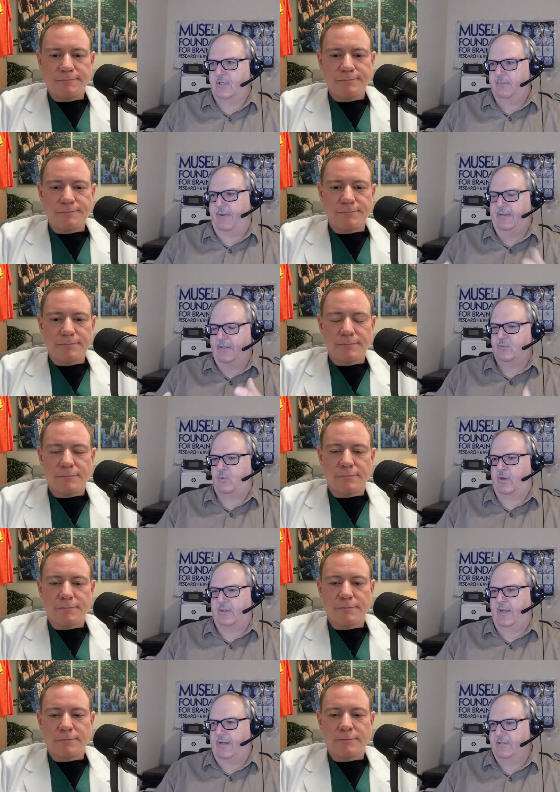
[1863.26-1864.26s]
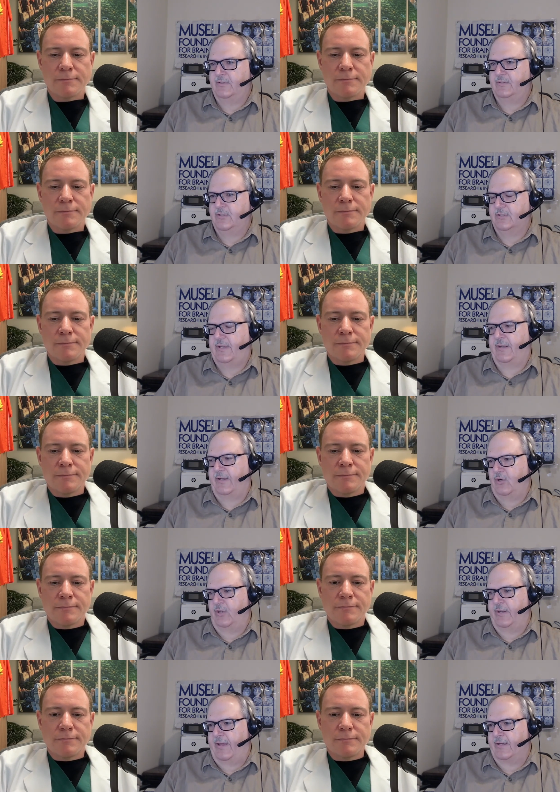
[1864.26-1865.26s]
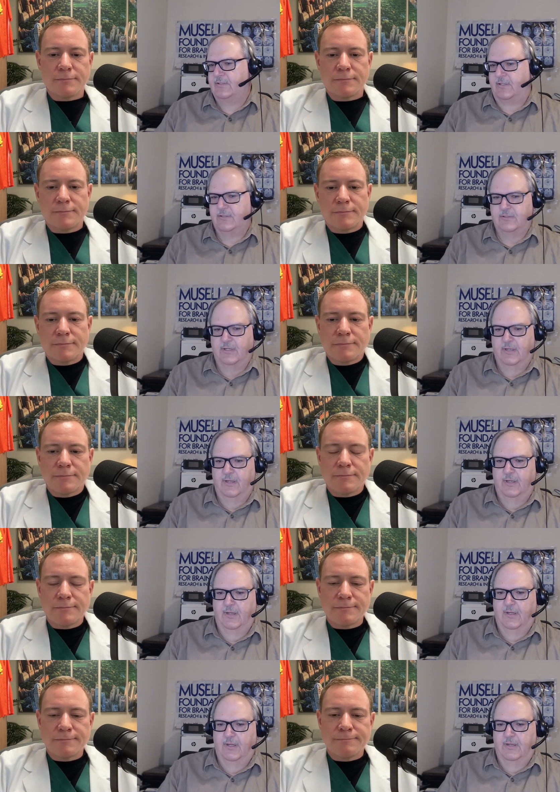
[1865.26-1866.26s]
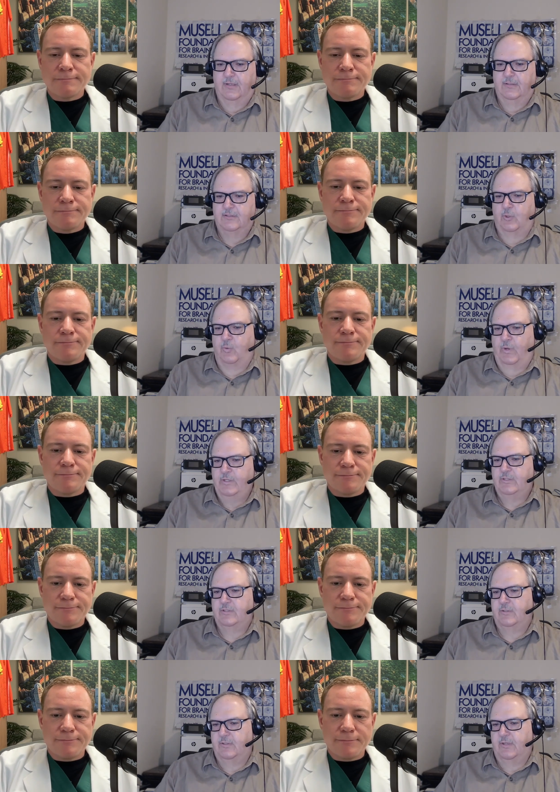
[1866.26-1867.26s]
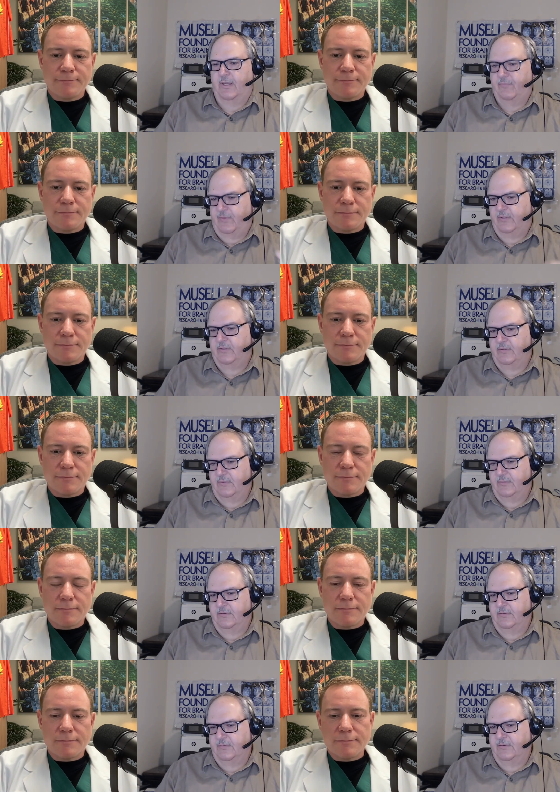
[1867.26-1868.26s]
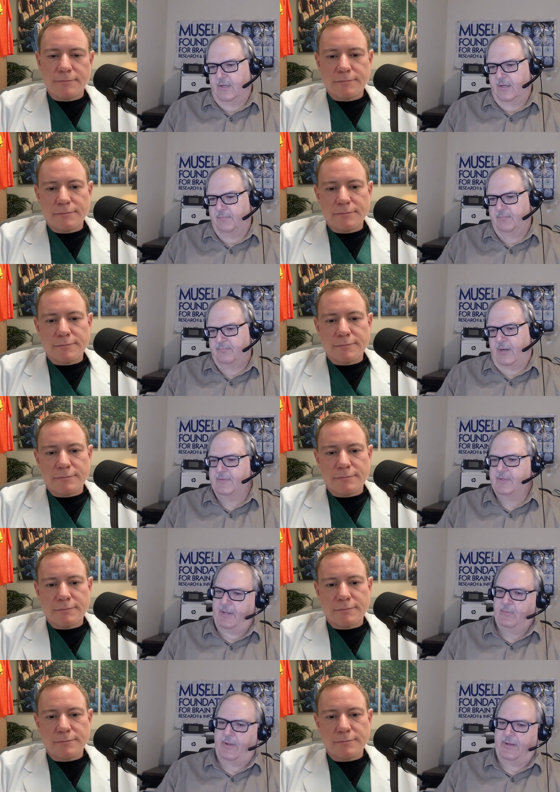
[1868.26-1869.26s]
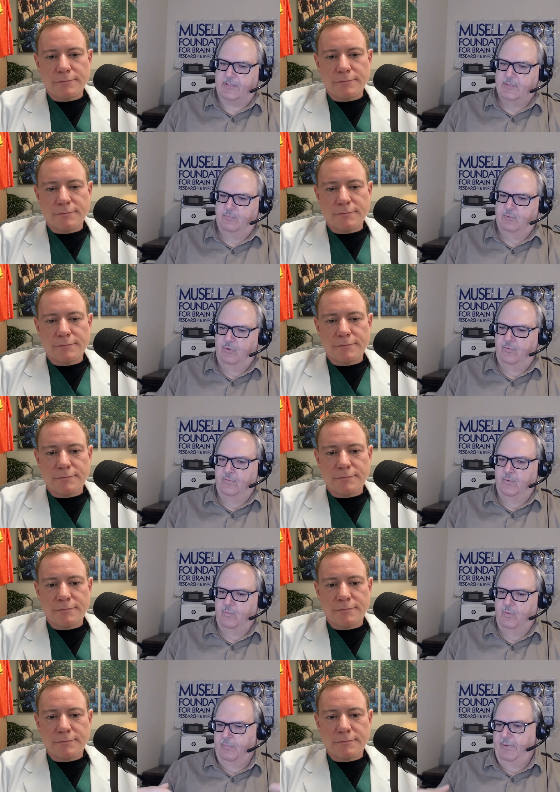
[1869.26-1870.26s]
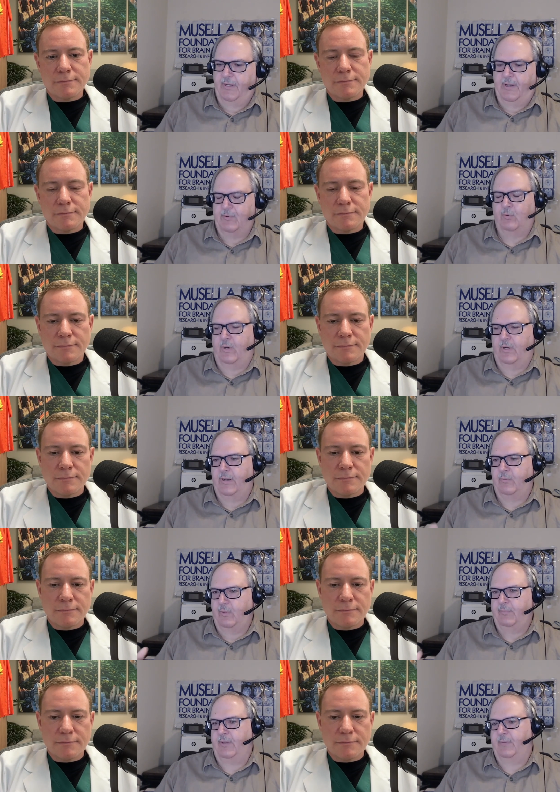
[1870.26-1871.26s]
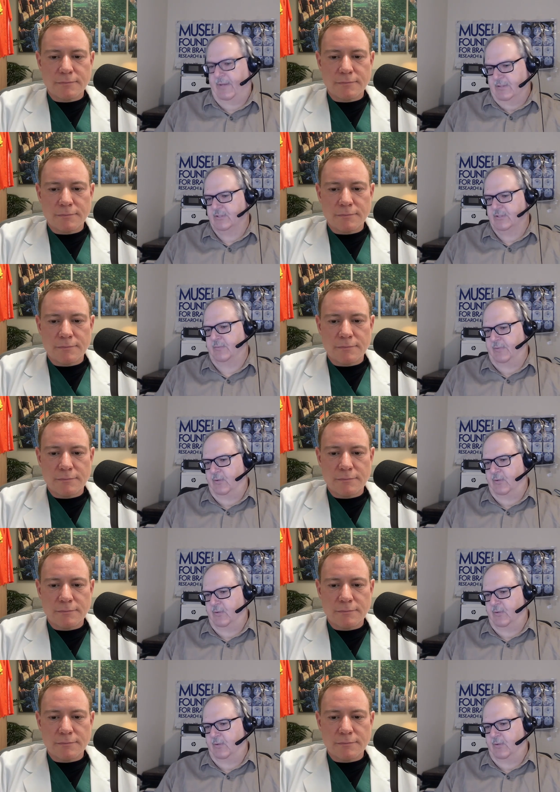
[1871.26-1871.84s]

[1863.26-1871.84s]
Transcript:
Speaker 1: to make this work, not just getting early access. So once, if the uh, promising pathway gets approved, will be number one and will be the best system